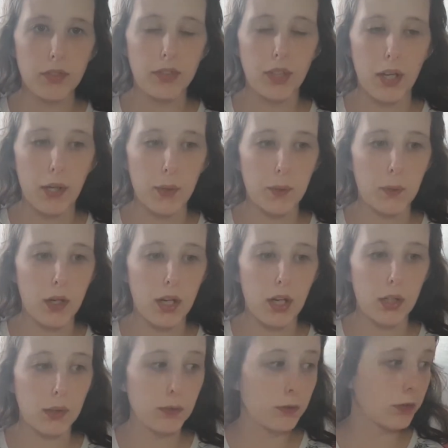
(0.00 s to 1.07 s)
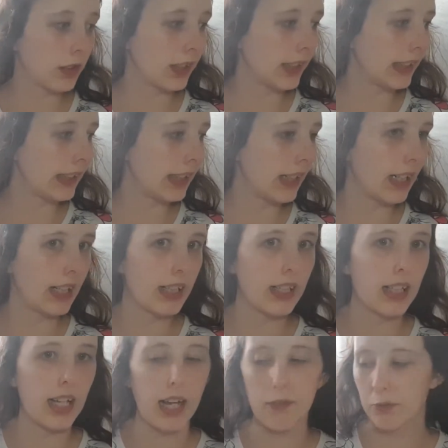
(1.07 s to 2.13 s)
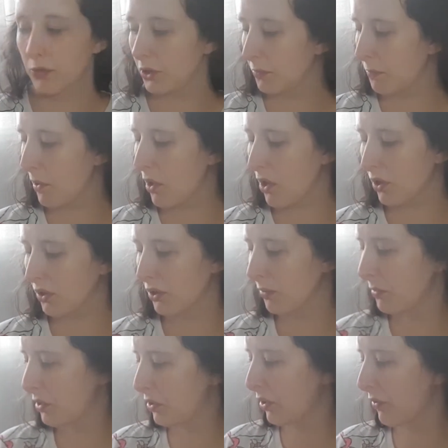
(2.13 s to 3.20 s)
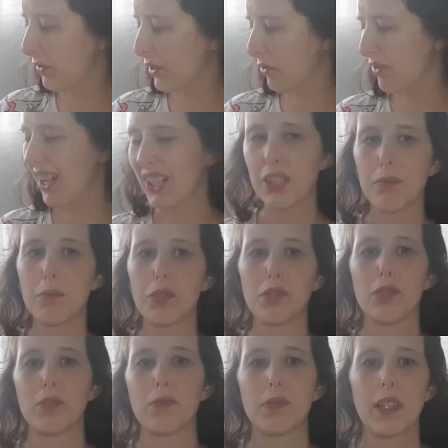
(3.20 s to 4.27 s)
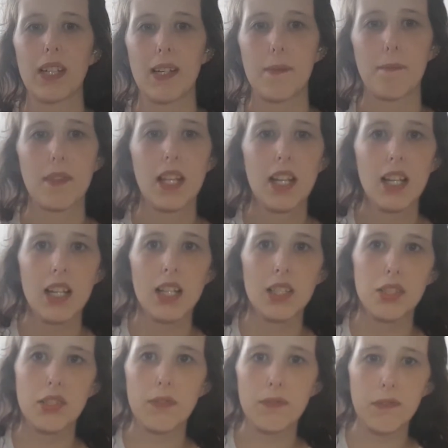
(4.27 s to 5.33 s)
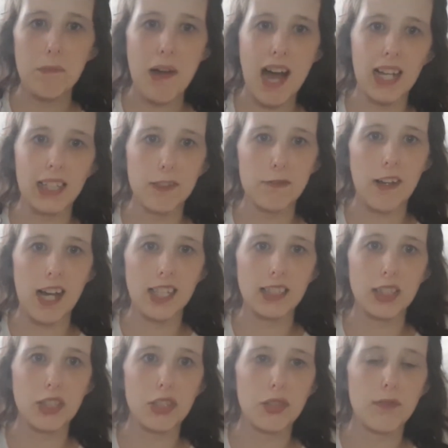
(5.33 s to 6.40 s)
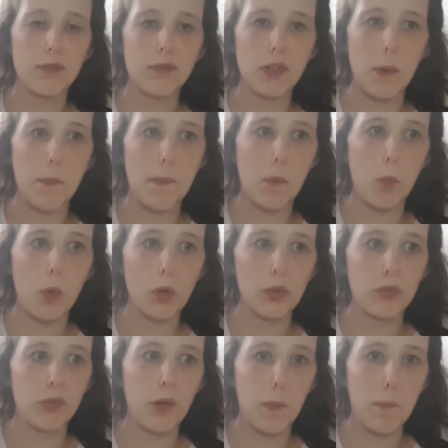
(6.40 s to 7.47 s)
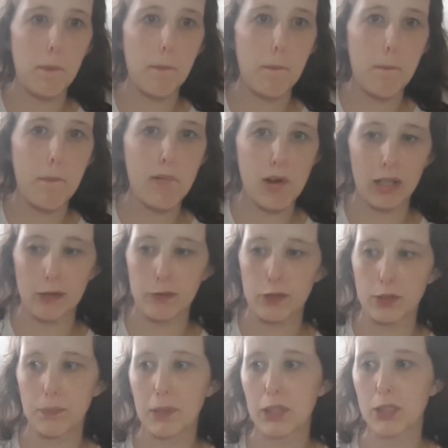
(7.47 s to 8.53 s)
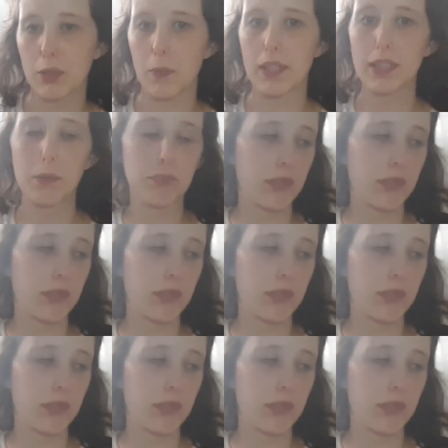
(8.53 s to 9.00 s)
So hopefully, I've just bought some stuff, the random stuff, some from Halifax and one from Bradford, because I went to